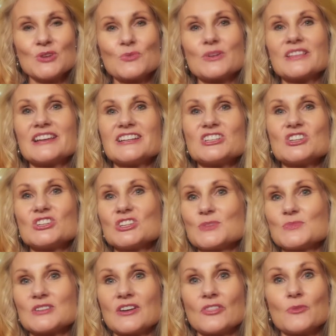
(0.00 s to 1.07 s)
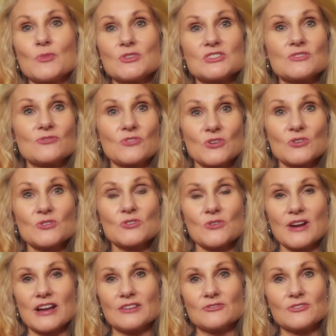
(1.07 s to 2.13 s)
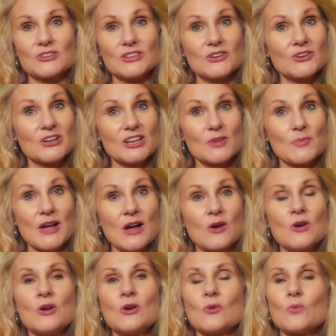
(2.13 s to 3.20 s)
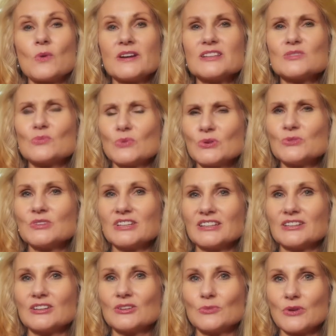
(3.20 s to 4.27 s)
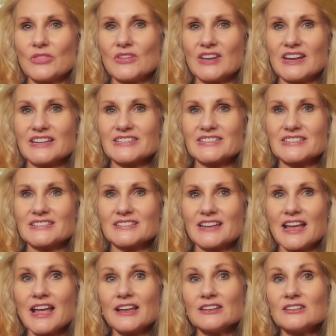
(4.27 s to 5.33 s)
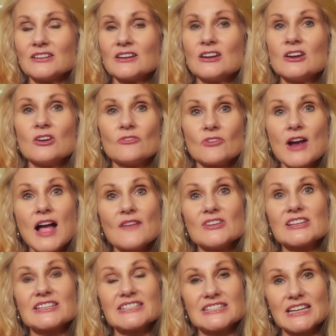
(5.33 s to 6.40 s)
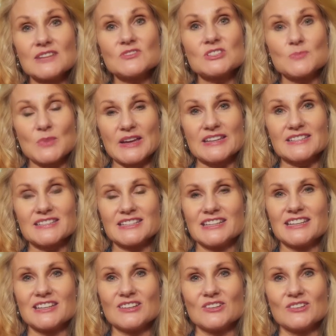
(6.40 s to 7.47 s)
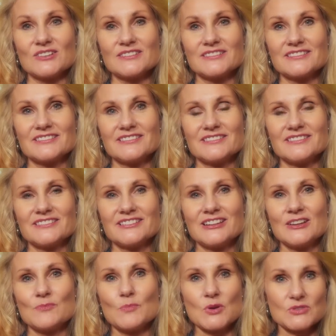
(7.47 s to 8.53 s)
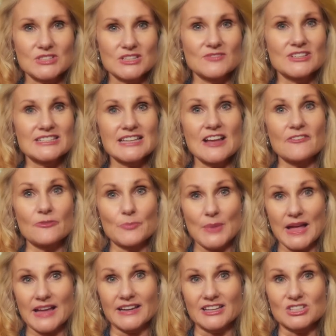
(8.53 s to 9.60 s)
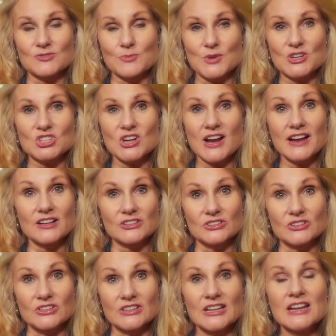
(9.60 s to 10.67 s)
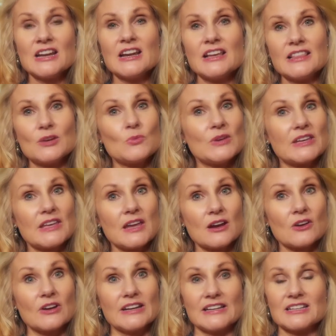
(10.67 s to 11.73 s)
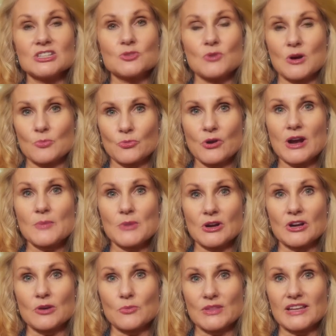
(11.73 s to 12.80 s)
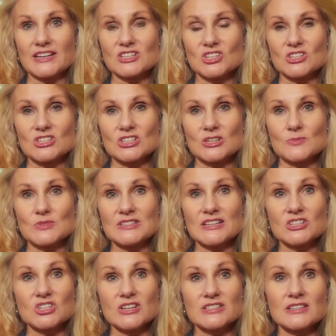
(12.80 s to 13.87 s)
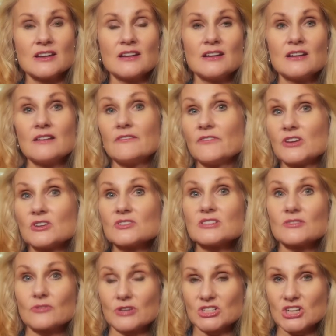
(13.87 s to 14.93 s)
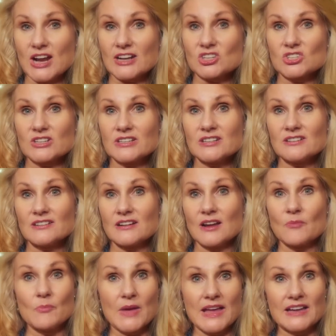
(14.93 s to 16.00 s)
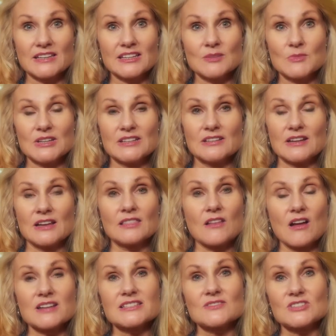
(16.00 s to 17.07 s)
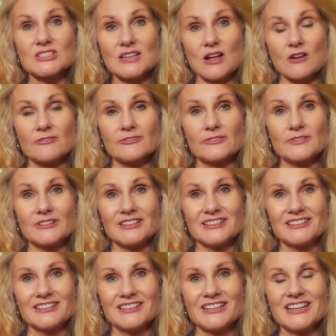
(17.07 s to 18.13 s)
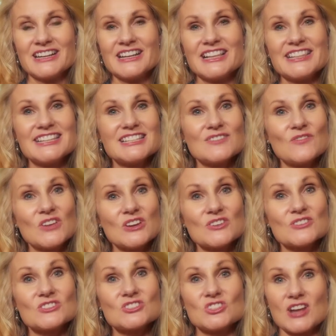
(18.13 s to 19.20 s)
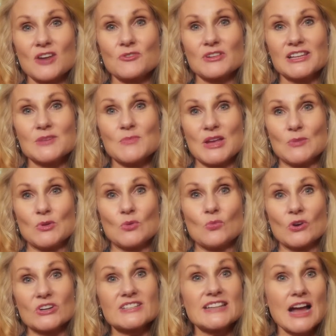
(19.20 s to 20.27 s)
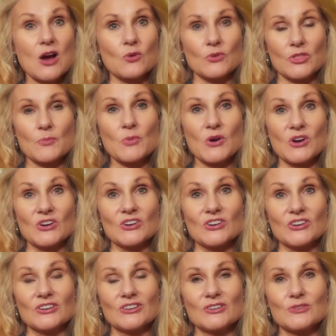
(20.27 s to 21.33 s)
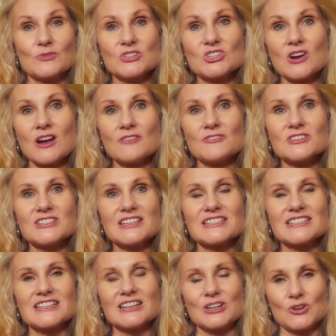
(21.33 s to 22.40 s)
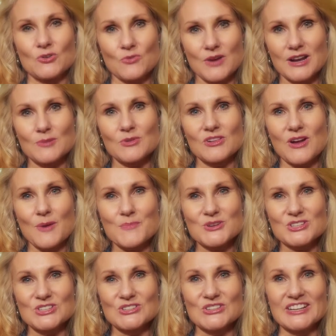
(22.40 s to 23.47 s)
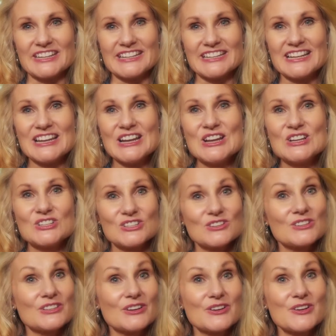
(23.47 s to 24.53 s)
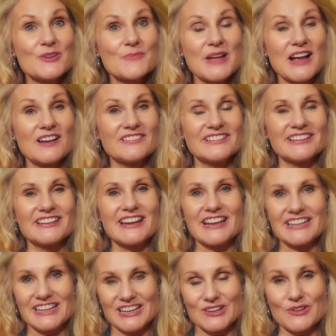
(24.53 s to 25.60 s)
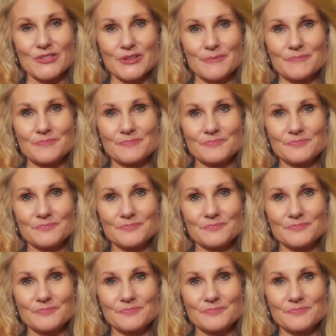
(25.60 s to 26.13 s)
Relationships are the most fertile ground for learning about what is wounded within us and for having a safe space to heal. Most of us have baggage from our childhood that we carry into our primary relationships, such as fears of rejection, abandonment, and loss of self. These fears generally may be worked out with a partner, which offers us an incredible opportunity to learn about and heal them.